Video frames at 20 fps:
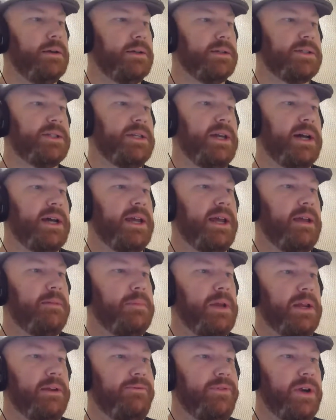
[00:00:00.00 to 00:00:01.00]
CIA
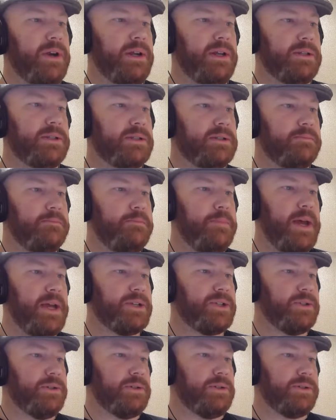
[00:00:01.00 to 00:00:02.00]
made a very
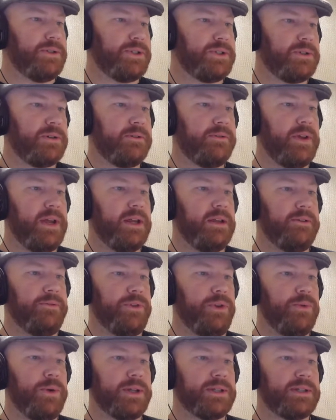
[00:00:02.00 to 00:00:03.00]
special survey of
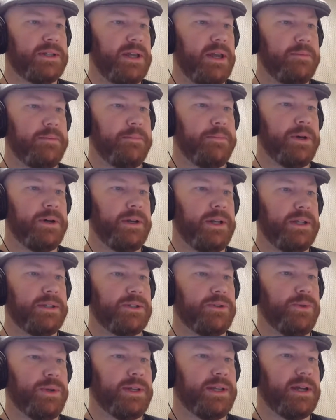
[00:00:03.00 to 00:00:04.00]
U.S. capabilities
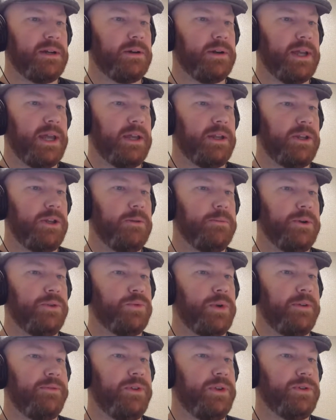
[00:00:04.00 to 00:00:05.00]
to interrogate Cuban
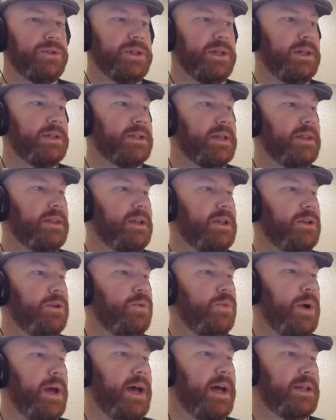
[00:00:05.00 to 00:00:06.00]
refugees in the
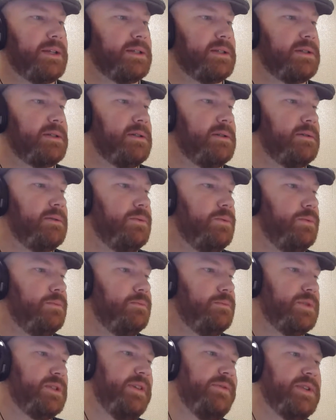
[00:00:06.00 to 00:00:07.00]
U.S.
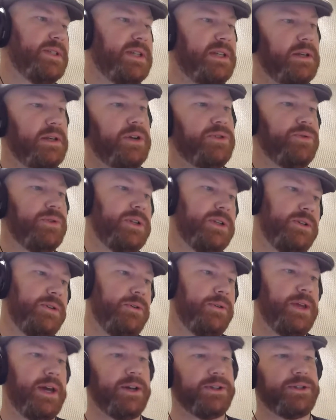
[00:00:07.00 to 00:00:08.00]
1,700 to
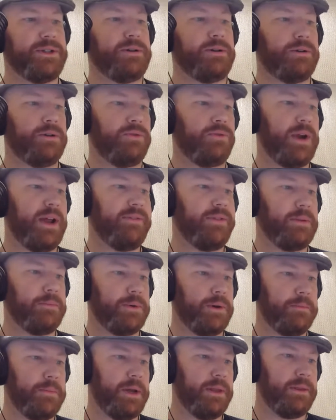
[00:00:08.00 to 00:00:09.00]
2,000 are arriving
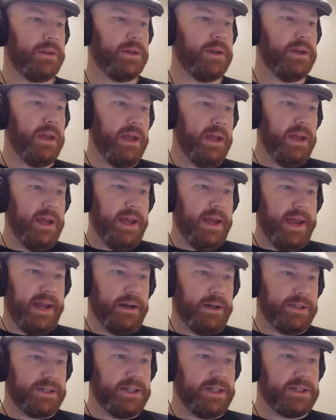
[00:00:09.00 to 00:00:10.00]
per month. And
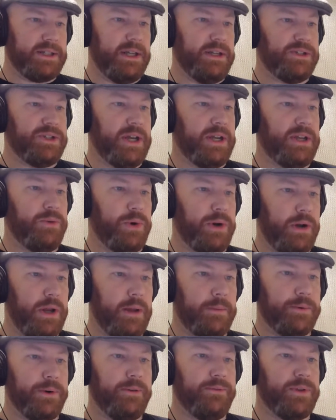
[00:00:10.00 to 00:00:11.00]
on 16 January,
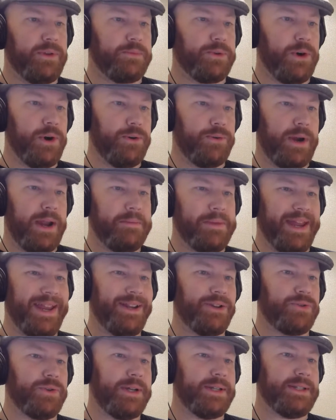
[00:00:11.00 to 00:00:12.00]
approved a program
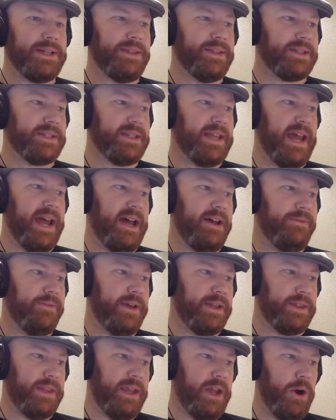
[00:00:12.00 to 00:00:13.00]
increasing the staff
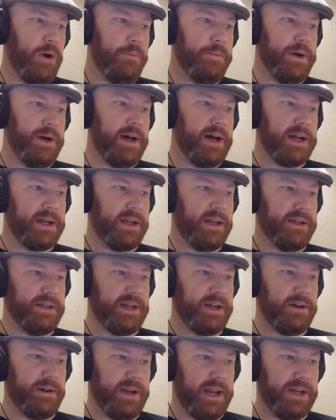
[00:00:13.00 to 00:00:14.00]
at the Opelika
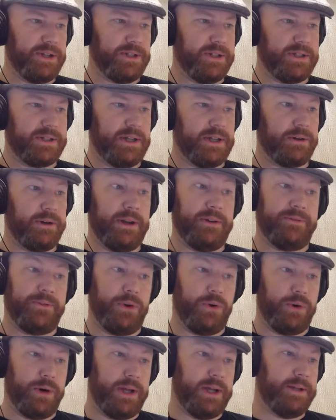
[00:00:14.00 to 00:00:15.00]
Interrogation Center in
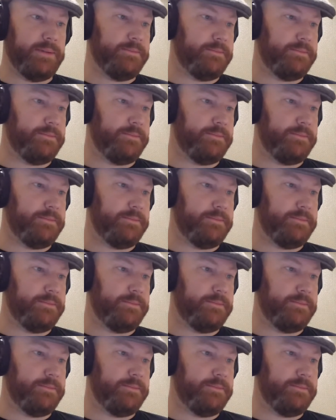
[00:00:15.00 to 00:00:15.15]
Florida